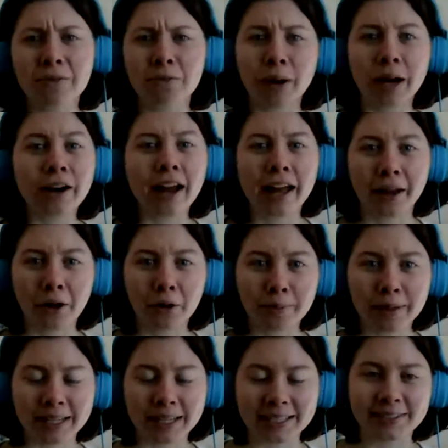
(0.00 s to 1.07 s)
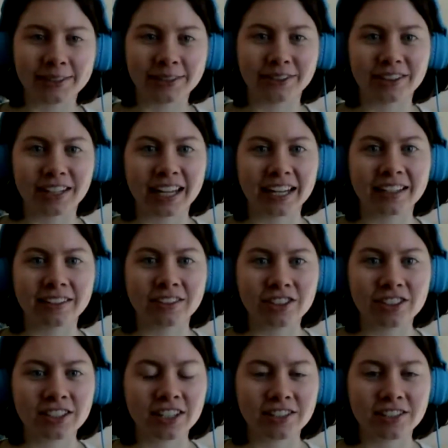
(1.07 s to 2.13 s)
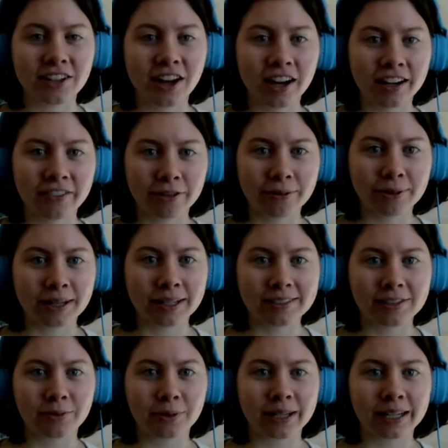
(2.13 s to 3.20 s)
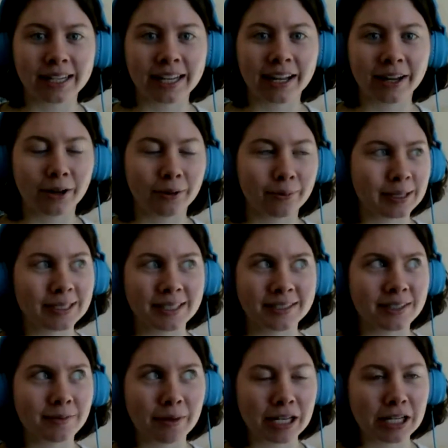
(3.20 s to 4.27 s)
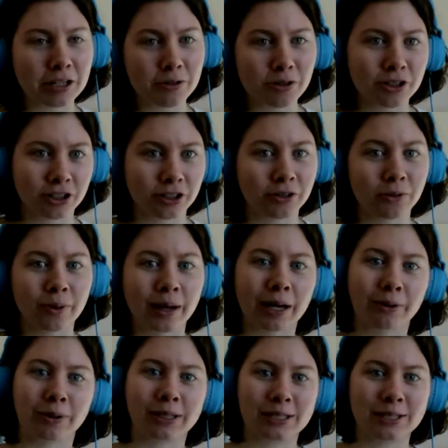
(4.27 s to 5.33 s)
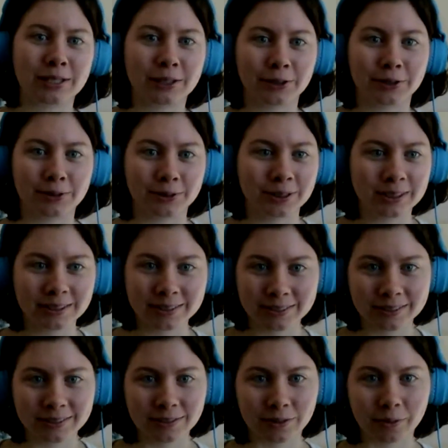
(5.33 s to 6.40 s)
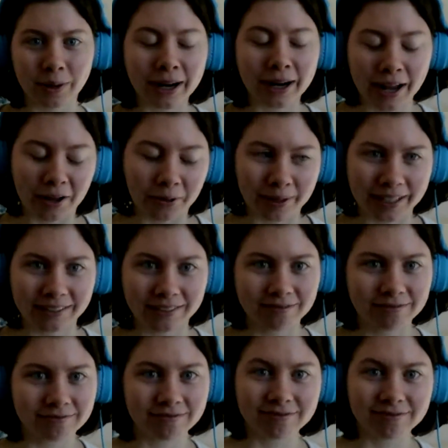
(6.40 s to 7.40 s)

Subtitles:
And wear a helmet too. Like just because not everyone else is wearing a helmet doesn't mean you shouldn't wear one too. Wear a helmet.